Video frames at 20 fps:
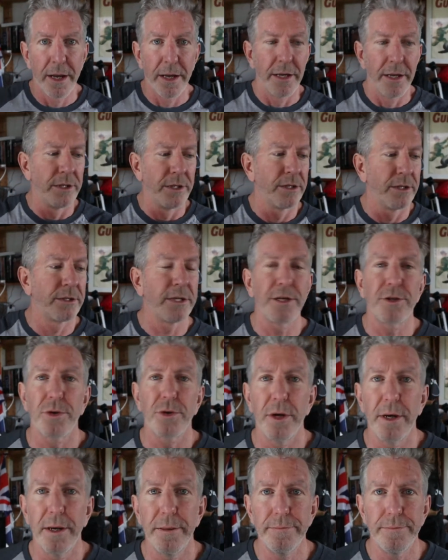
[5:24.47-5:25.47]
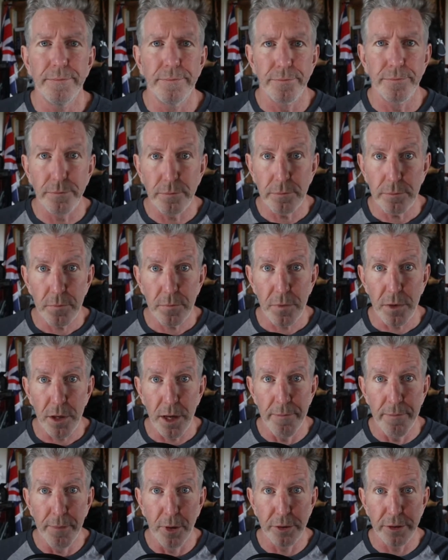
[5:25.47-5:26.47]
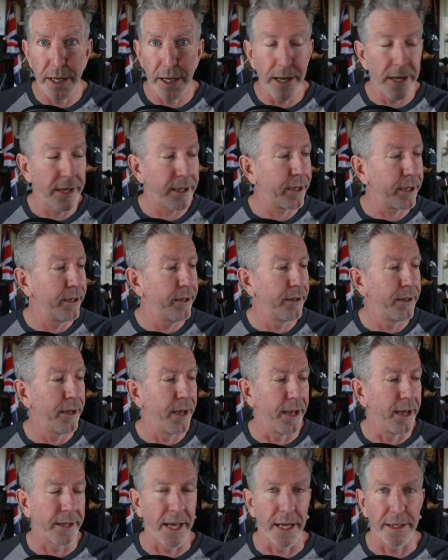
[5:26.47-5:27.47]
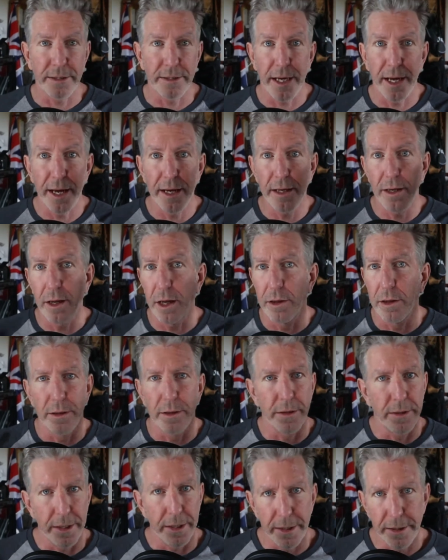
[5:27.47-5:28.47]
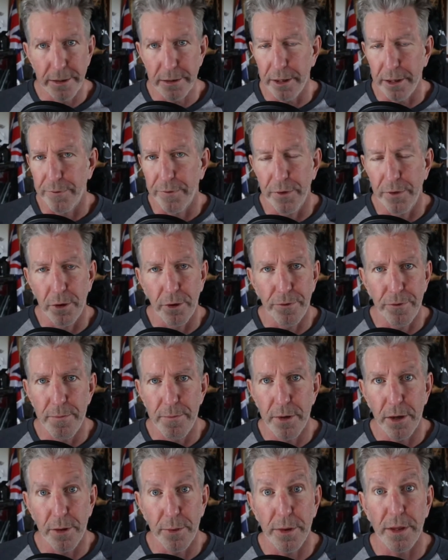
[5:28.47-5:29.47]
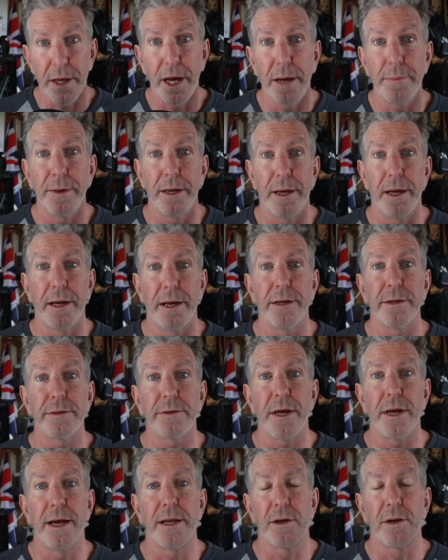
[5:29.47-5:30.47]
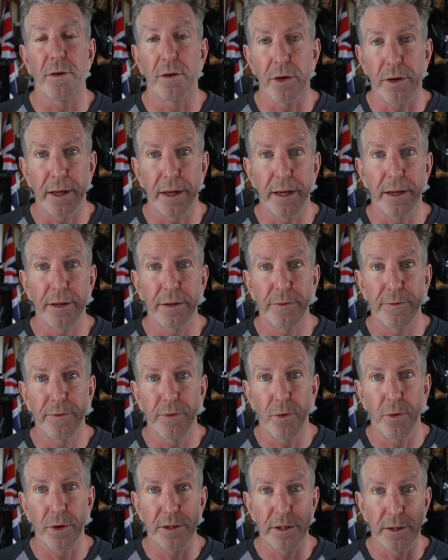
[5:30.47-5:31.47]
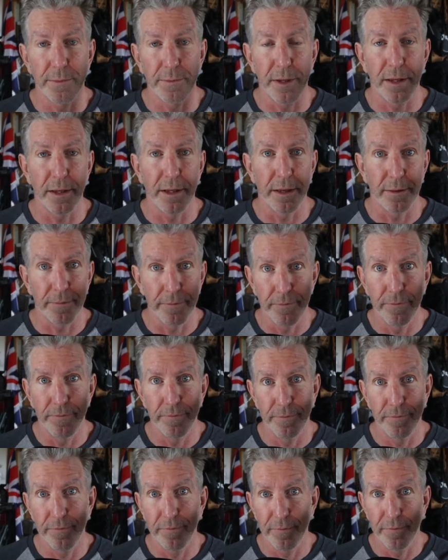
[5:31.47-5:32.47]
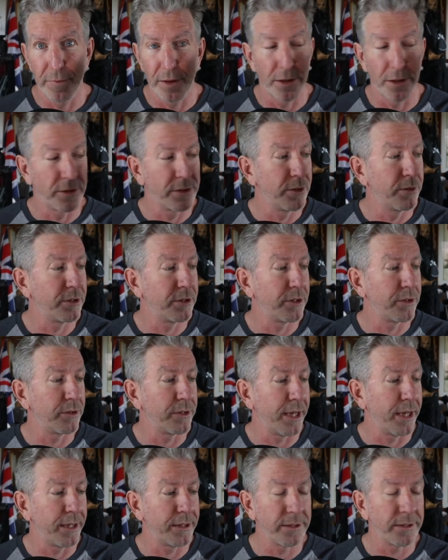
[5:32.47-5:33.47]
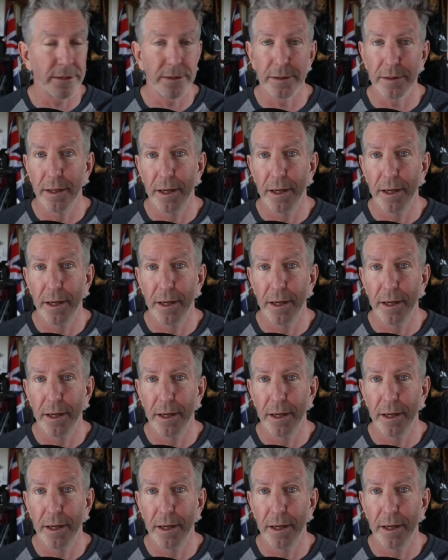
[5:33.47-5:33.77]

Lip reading: Citra, Mosaic, and Cascade. These, if you're familiar with IPAs and you're looking for something that suits your tastes,